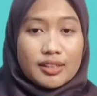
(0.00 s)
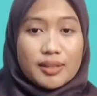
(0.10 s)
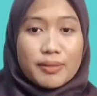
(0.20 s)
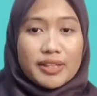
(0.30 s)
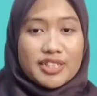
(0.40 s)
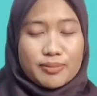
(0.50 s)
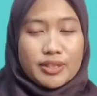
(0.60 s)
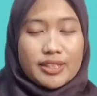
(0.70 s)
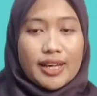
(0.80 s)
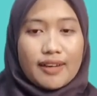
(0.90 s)
The
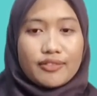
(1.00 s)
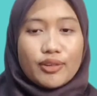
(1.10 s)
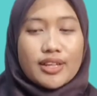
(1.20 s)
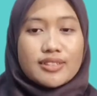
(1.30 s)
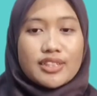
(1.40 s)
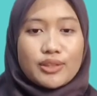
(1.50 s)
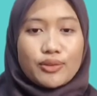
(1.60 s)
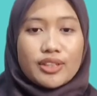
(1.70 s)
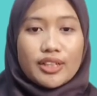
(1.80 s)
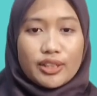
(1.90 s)
management have to
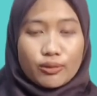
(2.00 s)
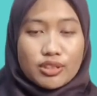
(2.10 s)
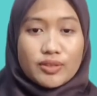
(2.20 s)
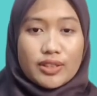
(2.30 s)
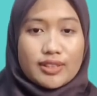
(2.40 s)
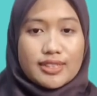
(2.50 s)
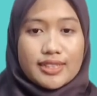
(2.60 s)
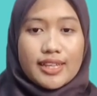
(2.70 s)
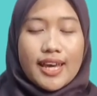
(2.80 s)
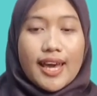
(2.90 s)
execute a new
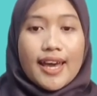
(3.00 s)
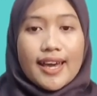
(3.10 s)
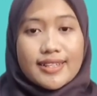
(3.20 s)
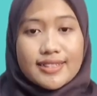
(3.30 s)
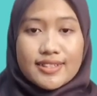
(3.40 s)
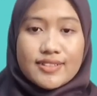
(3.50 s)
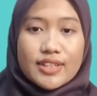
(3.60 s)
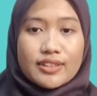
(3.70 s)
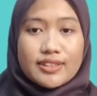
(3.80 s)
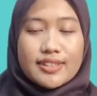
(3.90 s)
strategy as the
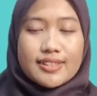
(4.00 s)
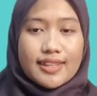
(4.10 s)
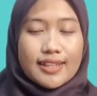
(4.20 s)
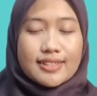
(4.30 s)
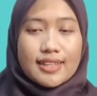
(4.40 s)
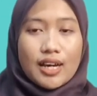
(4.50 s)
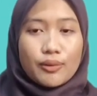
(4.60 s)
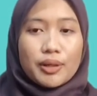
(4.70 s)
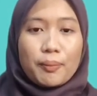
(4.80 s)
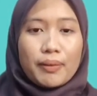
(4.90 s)
strategy sets out
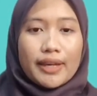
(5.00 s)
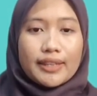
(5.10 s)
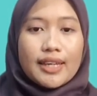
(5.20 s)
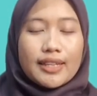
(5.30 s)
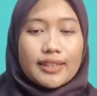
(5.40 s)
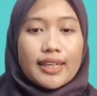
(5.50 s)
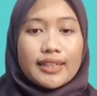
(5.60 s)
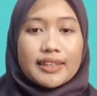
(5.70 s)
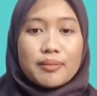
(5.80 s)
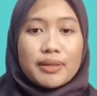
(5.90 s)
a plan that
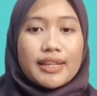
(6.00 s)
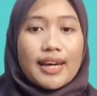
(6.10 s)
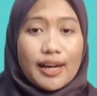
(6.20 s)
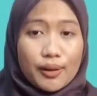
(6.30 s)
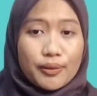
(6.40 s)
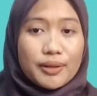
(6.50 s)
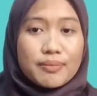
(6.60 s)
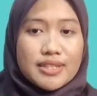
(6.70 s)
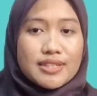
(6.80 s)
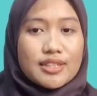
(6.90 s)
determines how a
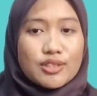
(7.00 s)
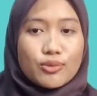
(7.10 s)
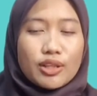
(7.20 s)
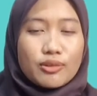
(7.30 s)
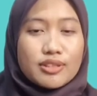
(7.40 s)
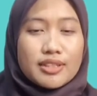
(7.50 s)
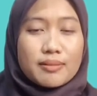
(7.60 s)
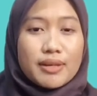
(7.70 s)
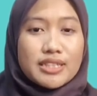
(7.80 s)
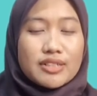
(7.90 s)
business will use its
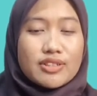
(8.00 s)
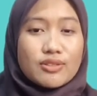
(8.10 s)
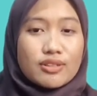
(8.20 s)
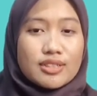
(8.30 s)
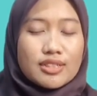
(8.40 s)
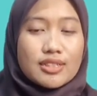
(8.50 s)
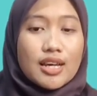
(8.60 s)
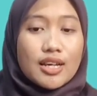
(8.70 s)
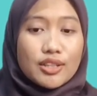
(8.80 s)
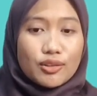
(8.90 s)
major resources
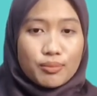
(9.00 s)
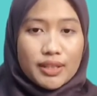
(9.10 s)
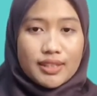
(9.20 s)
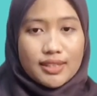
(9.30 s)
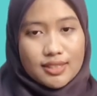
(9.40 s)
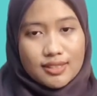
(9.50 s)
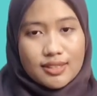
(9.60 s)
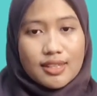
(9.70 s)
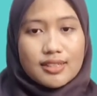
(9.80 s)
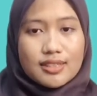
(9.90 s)
to meet its
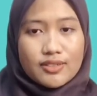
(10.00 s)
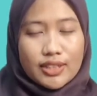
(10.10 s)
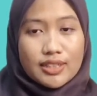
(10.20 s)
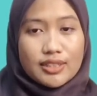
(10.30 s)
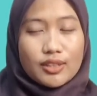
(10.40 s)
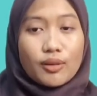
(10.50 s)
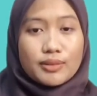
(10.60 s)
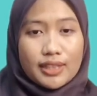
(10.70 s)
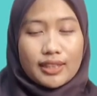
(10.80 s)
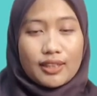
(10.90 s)
strategic
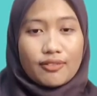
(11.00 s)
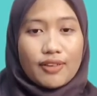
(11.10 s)
objective.